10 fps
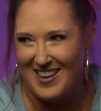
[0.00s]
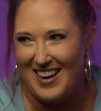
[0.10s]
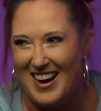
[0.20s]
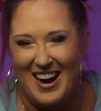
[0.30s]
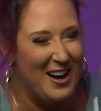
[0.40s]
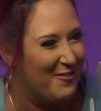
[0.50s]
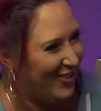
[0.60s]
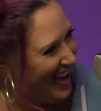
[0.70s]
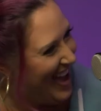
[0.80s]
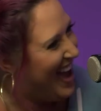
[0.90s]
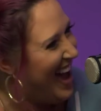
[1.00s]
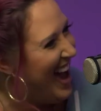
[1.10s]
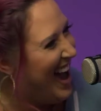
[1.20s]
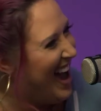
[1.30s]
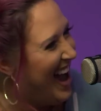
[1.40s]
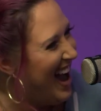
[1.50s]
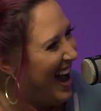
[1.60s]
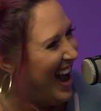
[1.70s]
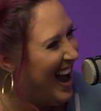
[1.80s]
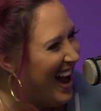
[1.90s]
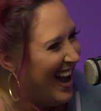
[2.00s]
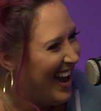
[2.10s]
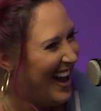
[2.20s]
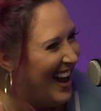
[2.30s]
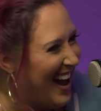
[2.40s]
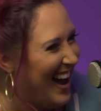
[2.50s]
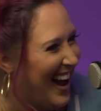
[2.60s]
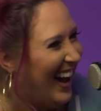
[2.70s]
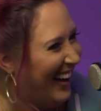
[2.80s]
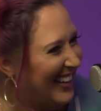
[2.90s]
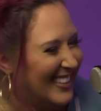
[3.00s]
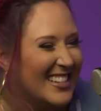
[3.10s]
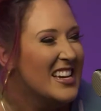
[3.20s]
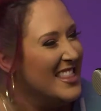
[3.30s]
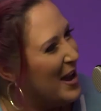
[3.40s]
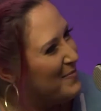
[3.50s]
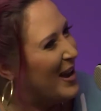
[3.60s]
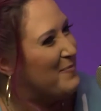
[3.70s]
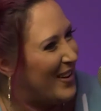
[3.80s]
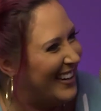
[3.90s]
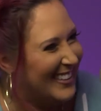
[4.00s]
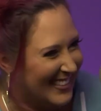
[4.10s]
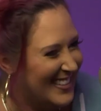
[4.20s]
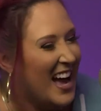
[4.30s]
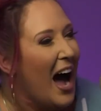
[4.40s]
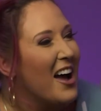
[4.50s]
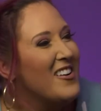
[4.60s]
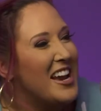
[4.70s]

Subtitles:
I consider getting it every time I'm alone. I'm like, it wouldn't hurt to have a life alert.